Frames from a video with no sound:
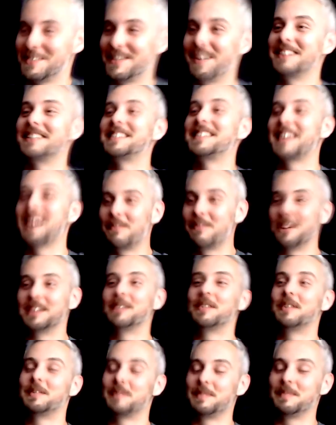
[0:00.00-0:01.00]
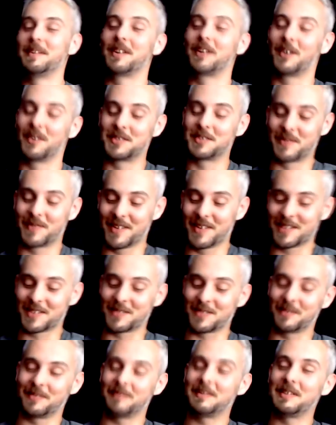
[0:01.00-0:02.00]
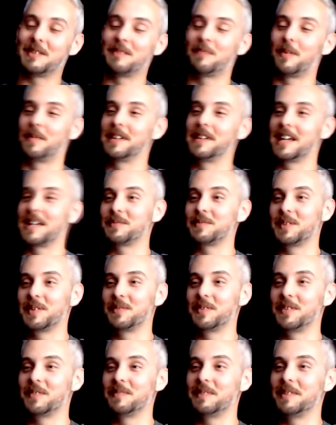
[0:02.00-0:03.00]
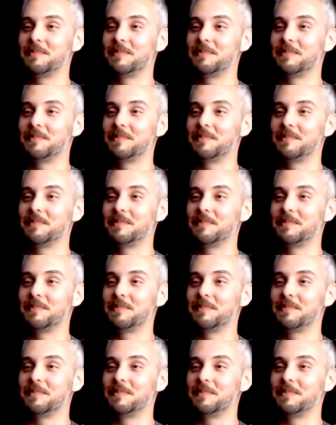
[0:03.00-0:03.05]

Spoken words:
I was about to say one that would have been a bit controversial. You can probably guess what it would